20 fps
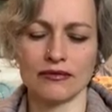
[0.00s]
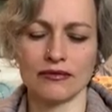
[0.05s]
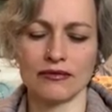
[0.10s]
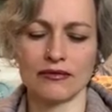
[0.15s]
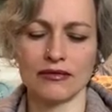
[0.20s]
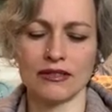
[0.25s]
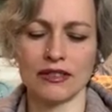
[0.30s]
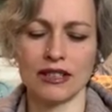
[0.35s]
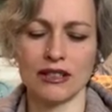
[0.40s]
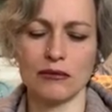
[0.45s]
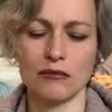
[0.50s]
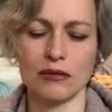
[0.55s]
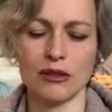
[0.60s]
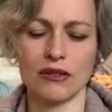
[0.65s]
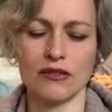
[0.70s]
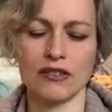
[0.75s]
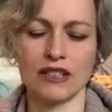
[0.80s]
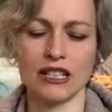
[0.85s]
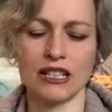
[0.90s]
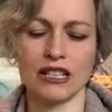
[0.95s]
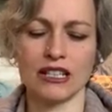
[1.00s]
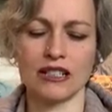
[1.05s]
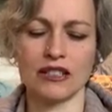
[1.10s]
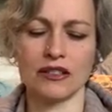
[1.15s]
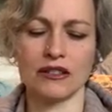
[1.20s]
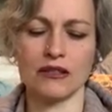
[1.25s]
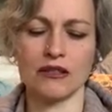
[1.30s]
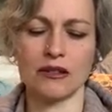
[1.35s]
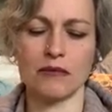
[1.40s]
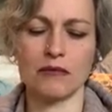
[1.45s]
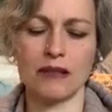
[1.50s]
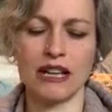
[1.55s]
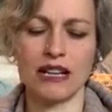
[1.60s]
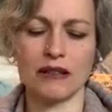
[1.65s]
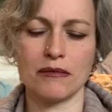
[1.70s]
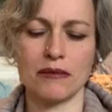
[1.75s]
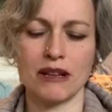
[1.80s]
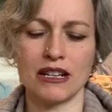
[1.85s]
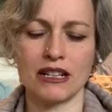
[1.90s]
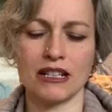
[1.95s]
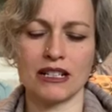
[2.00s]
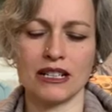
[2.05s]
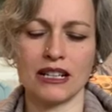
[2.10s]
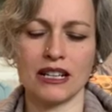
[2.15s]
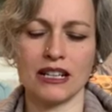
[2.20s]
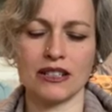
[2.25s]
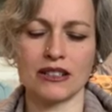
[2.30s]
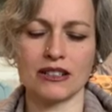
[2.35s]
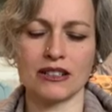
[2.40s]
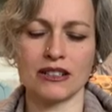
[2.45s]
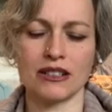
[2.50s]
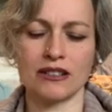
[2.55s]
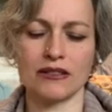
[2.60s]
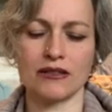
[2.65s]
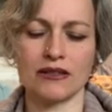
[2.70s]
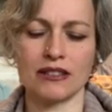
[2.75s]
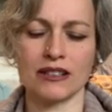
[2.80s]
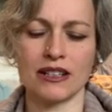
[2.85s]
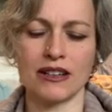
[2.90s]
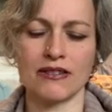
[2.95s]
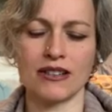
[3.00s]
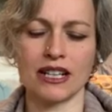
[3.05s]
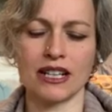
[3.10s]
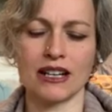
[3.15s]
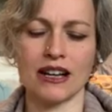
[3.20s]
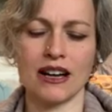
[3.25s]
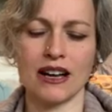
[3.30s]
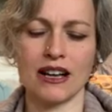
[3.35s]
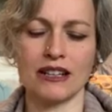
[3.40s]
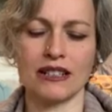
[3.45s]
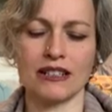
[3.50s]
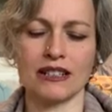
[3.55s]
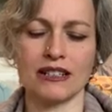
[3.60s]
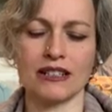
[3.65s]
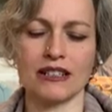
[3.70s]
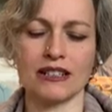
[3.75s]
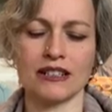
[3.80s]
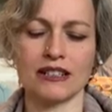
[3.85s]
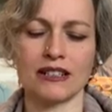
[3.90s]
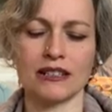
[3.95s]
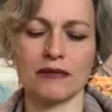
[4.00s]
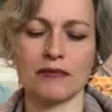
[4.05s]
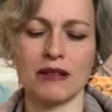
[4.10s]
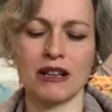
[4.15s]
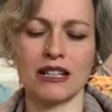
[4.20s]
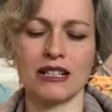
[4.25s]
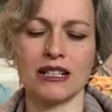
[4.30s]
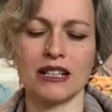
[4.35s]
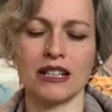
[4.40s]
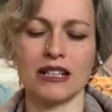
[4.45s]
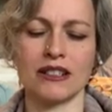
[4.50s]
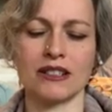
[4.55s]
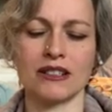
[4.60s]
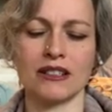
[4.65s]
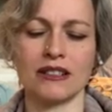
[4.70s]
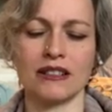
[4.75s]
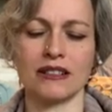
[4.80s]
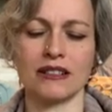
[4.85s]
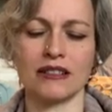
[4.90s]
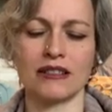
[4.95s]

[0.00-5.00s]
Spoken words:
And then moving into a metta meditation or a loving kindness meditation.